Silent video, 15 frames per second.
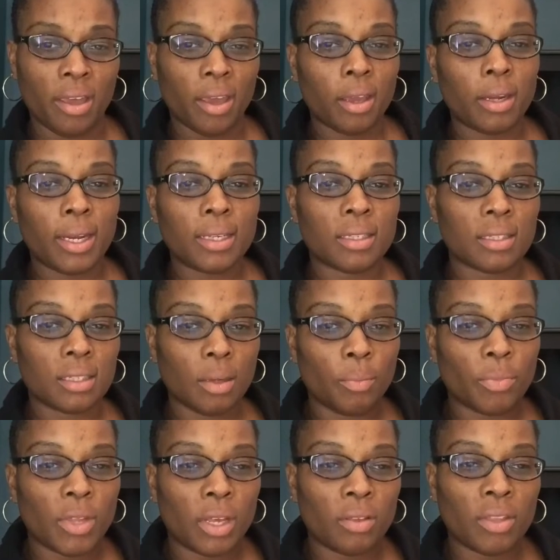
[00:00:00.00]
and that's
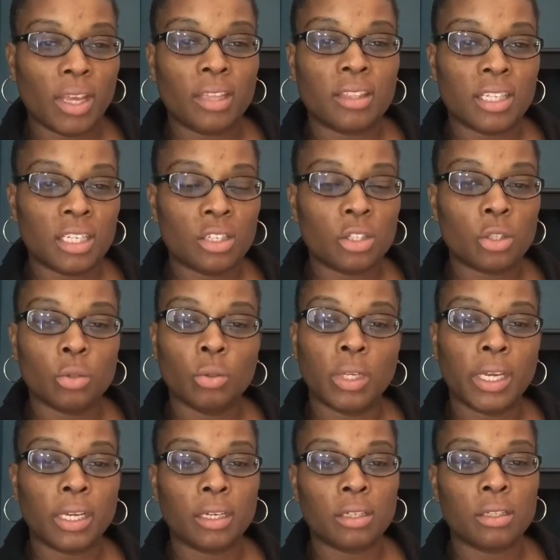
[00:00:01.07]
something that these two
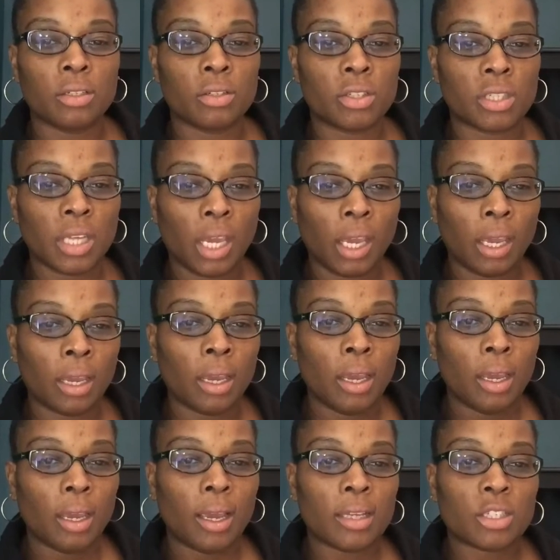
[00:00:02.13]
ladies are saying
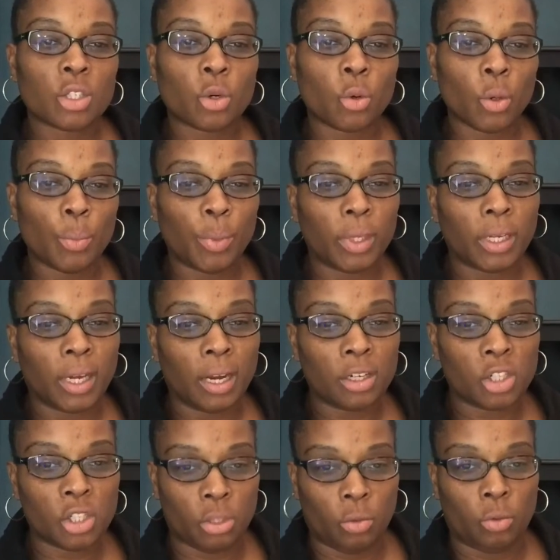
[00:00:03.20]
that's crippling our
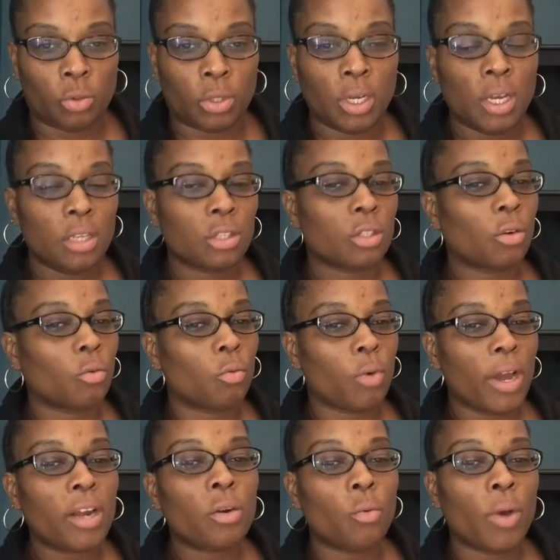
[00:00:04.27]
children. So
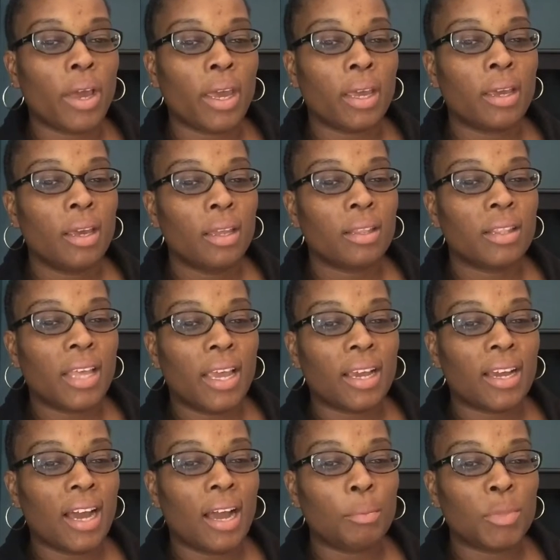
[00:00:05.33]
right away, that
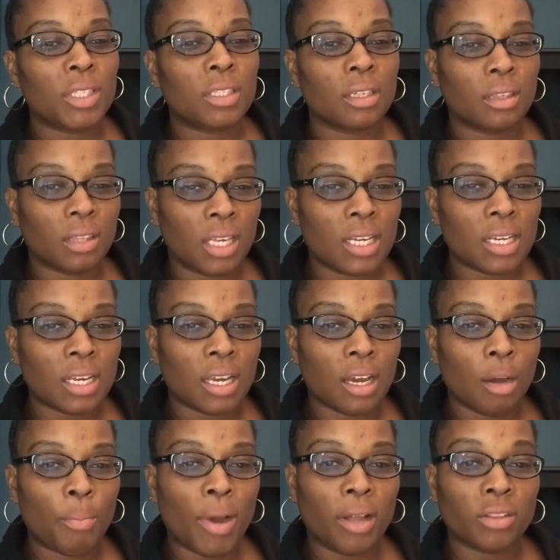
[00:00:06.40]
got me to thinking
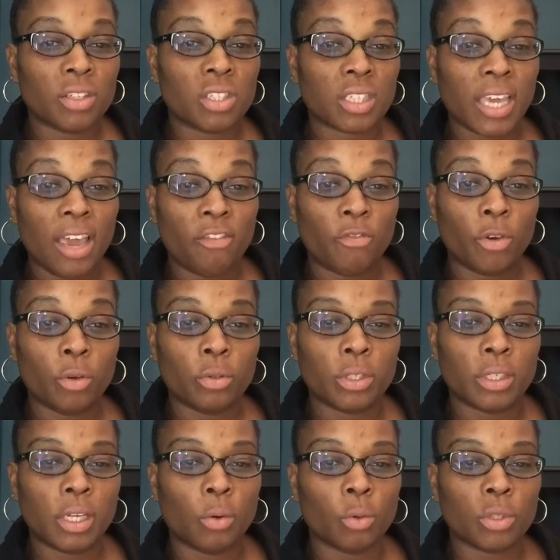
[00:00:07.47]
about the scaffolds
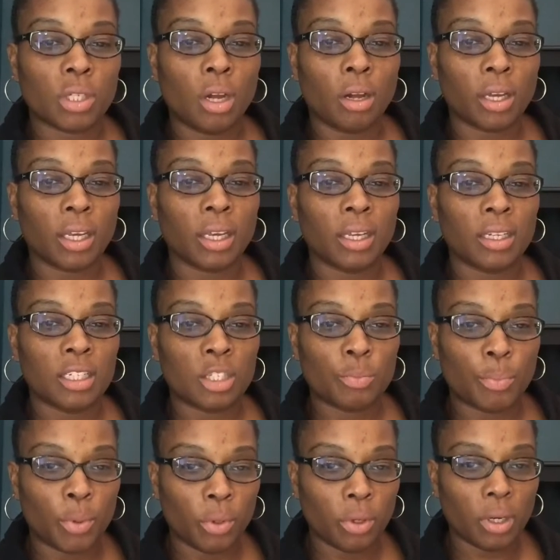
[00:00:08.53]
that they were talking in this
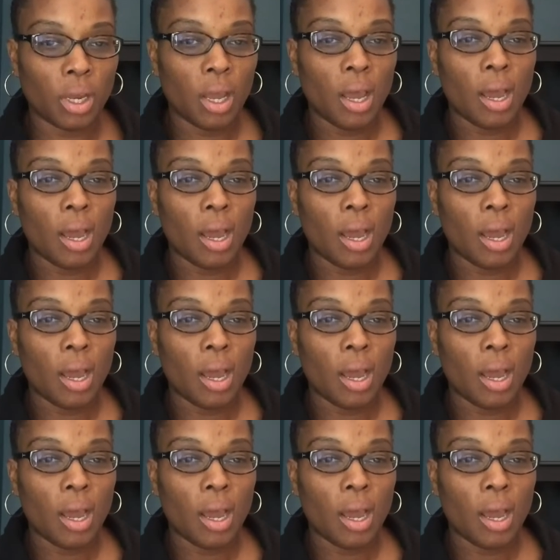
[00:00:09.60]
book.